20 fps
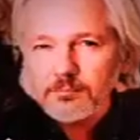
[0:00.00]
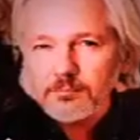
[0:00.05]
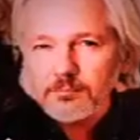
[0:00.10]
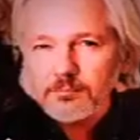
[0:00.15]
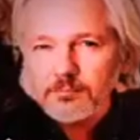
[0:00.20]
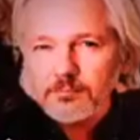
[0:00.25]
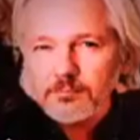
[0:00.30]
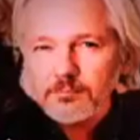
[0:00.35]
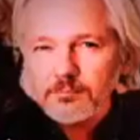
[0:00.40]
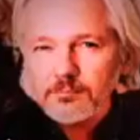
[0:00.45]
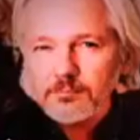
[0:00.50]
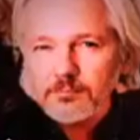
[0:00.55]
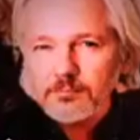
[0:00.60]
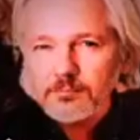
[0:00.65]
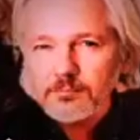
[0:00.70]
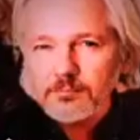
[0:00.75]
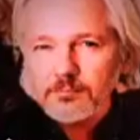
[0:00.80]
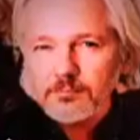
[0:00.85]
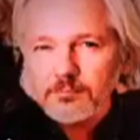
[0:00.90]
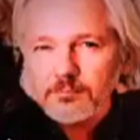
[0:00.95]

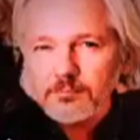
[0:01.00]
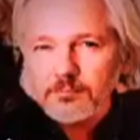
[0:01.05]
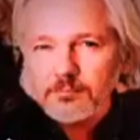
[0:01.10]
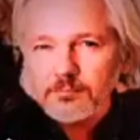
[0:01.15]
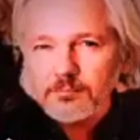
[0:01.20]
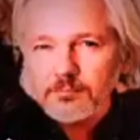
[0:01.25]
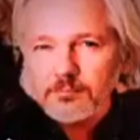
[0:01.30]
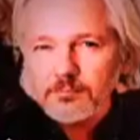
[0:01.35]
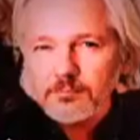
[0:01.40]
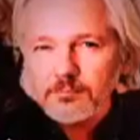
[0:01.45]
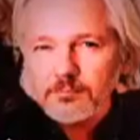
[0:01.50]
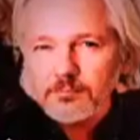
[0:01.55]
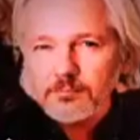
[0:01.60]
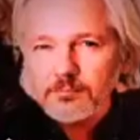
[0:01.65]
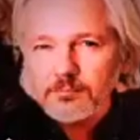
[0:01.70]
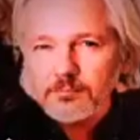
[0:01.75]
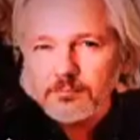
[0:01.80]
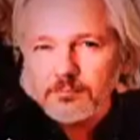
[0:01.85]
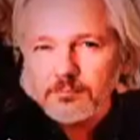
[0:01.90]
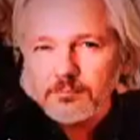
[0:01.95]

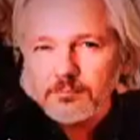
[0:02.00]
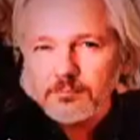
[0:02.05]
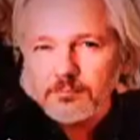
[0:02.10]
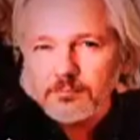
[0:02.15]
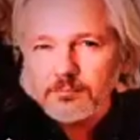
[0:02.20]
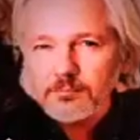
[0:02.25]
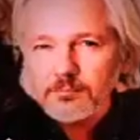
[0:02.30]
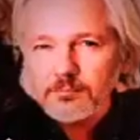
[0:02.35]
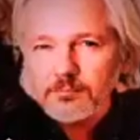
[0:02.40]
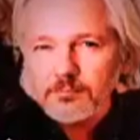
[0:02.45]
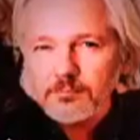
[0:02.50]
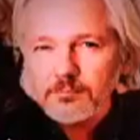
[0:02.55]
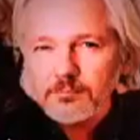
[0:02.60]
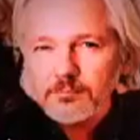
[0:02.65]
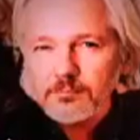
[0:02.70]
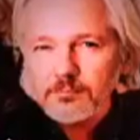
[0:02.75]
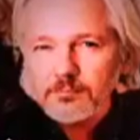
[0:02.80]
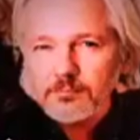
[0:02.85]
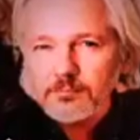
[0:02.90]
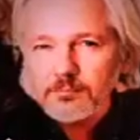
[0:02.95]

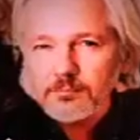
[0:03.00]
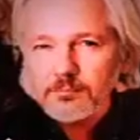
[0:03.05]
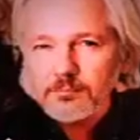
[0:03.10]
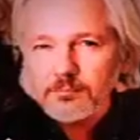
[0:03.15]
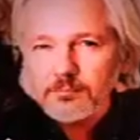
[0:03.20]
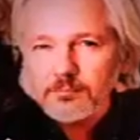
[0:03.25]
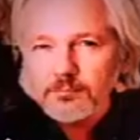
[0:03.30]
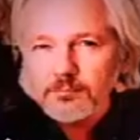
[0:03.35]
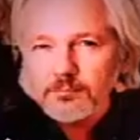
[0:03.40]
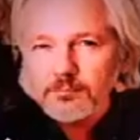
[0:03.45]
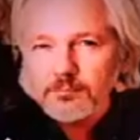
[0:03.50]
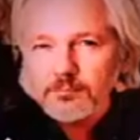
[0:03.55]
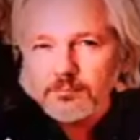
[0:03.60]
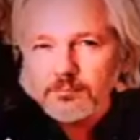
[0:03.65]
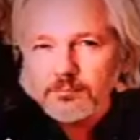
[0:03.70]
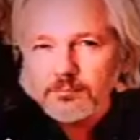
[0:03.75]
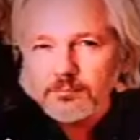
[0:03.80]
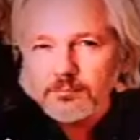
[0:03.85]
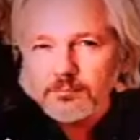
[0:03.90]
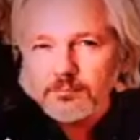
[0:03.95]

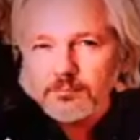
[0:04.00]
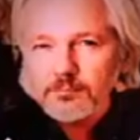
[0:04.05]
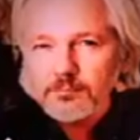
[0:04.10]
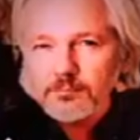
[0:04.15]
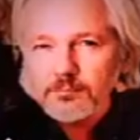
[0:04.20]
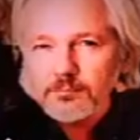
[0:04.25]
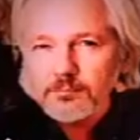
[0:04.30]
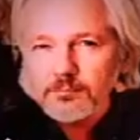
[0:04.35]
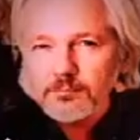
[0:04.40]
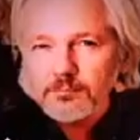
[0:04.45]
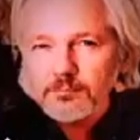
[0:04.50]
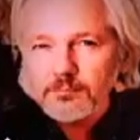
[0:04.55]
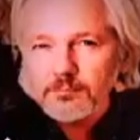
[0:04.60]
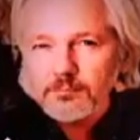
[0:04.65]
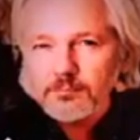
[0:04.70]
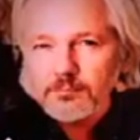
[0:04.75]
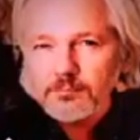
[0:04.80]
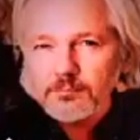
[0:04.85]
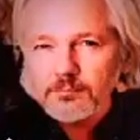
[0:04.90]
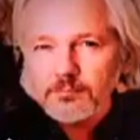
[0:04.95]

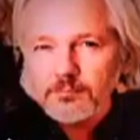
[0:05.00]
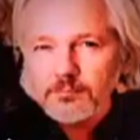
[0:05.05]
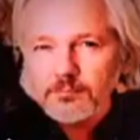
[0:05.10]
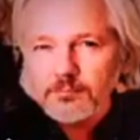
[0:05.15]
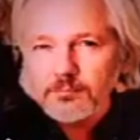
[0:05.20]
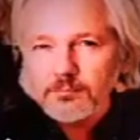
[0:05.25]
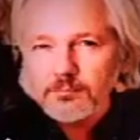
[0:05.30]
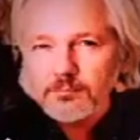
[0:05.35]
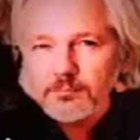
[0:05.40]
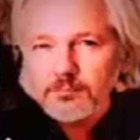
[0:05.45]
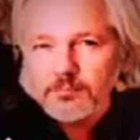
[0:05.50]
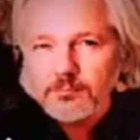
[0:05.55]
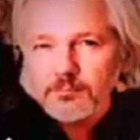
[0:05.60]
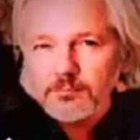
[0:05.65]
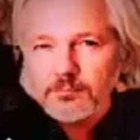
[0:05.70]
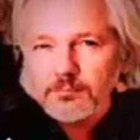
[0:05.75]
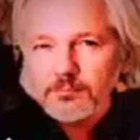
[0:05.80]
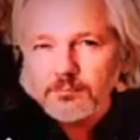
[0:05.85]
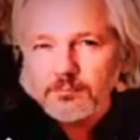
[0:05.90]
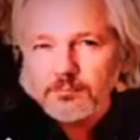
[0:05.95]

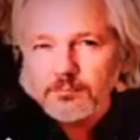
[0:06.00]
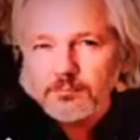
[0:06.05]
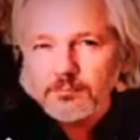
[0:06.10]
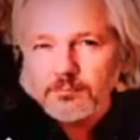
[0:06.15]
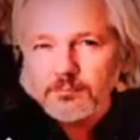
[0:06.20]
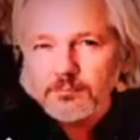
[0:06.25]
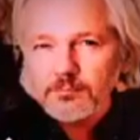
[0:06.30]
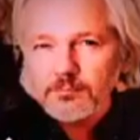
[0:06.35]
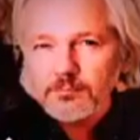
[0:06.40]
(not speaking)